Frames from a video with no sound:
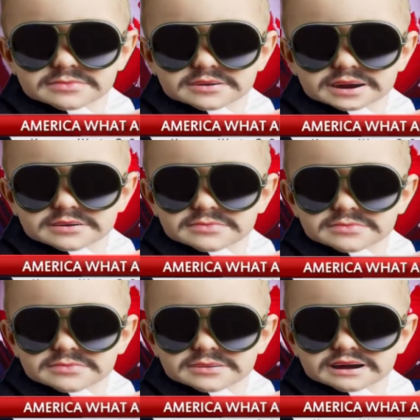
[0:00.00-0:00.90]

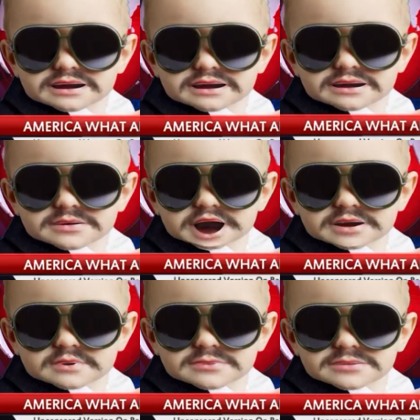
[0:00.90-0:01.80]
which is
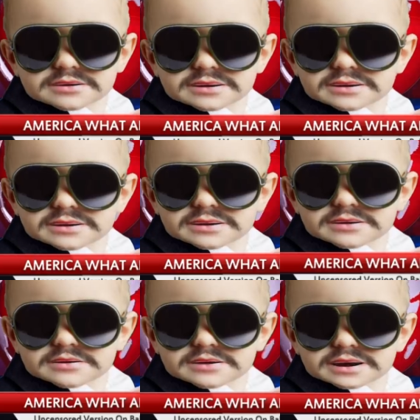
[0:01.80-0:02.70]
uh,
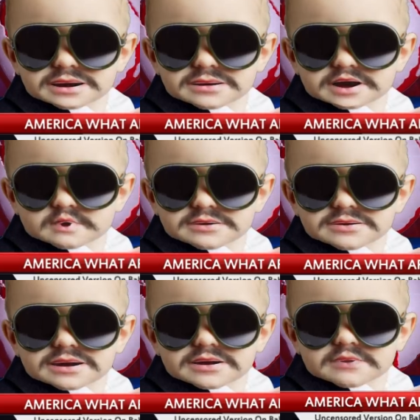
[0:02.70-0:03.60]
America,
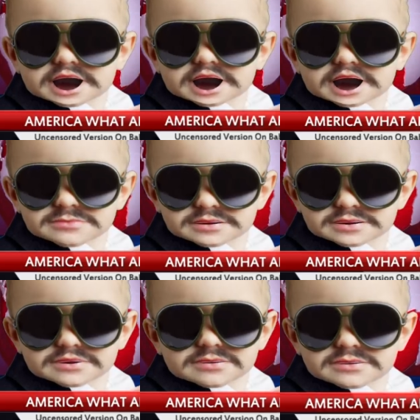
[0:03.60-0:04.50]
what, what,
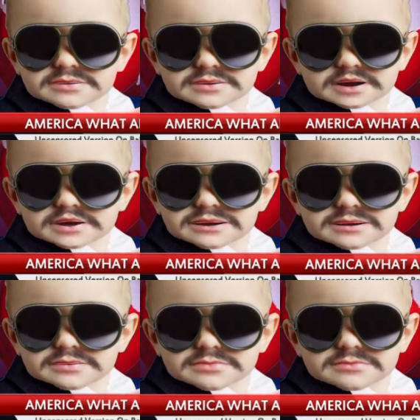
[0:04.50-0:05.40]
what, are you
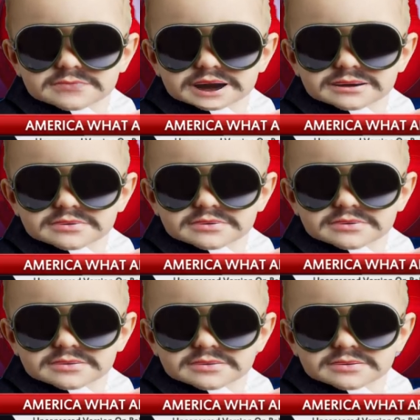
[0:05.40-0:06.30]
doing?
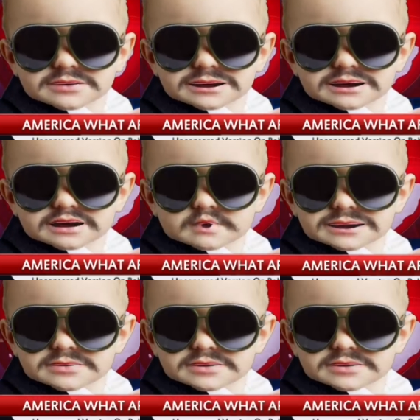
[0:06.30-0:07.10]
Uh, it's uh,